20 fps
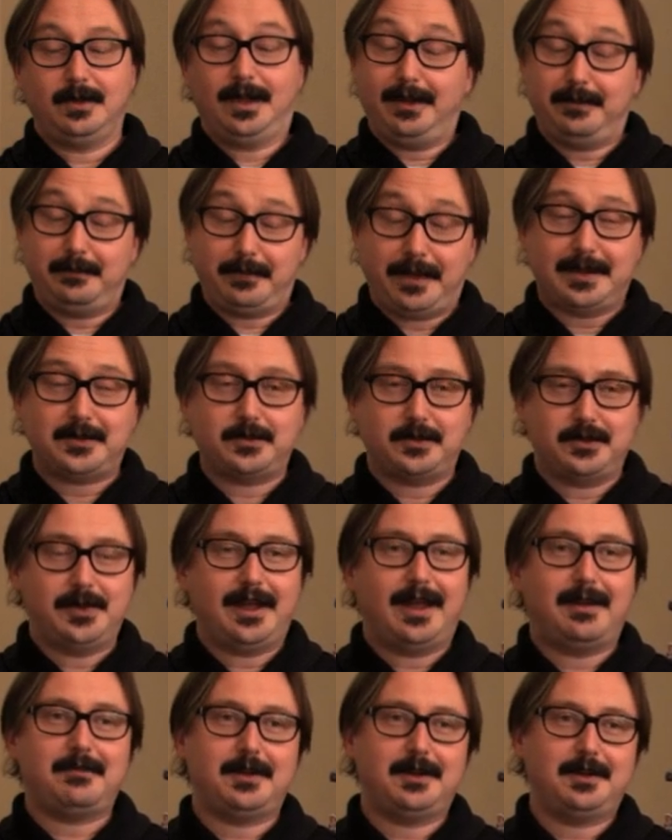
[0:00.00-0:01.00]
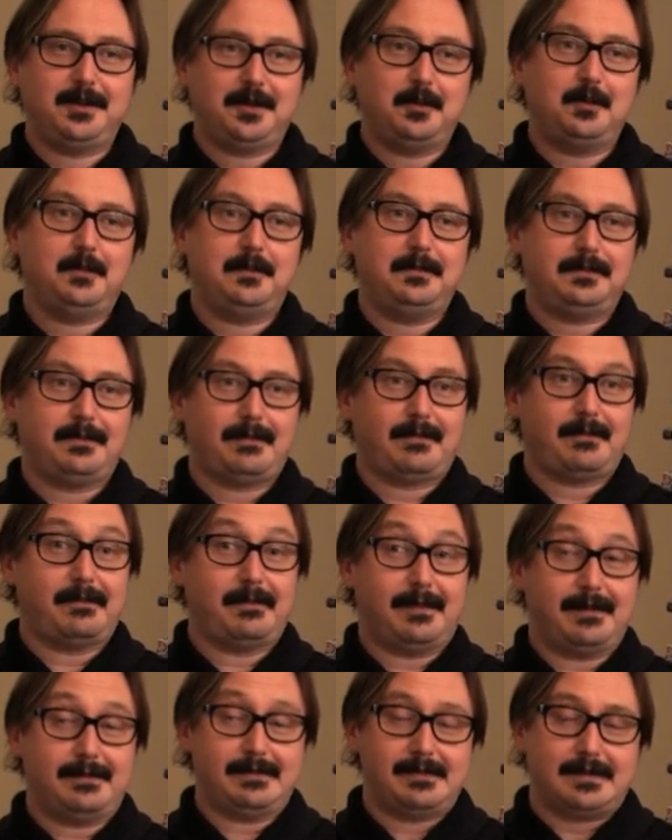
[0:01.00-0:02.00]
Well, if that's what you have to do,
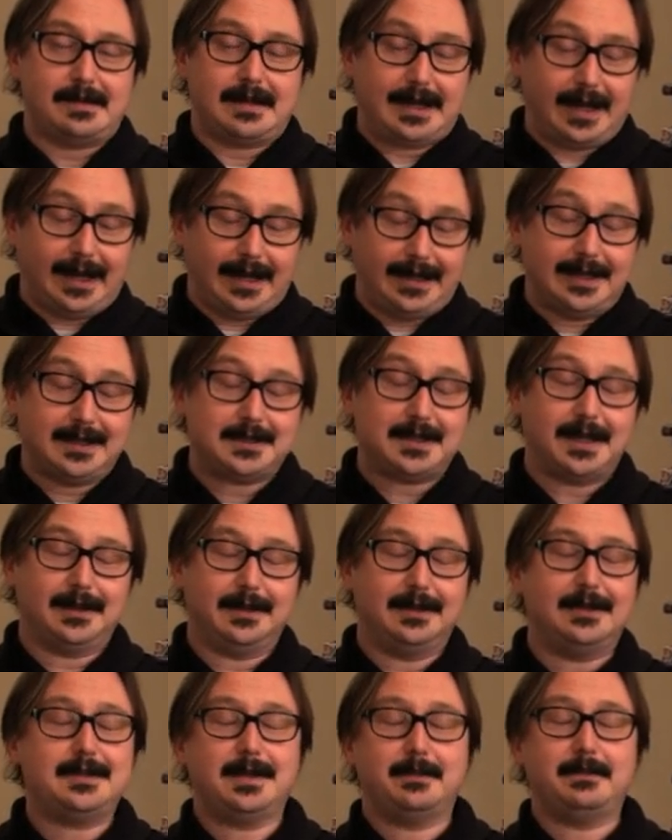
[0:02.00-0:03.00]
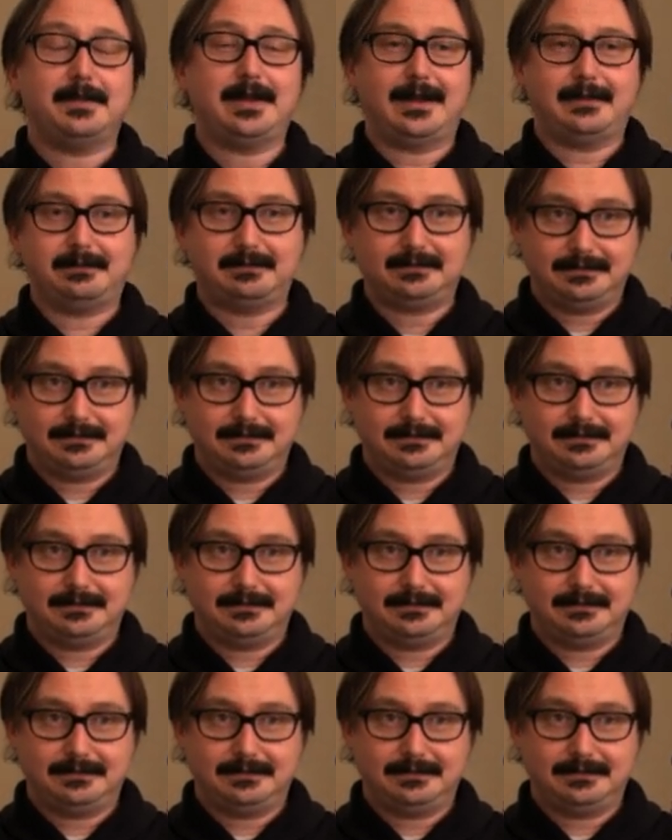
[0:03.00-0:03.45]
I guess I can accept that.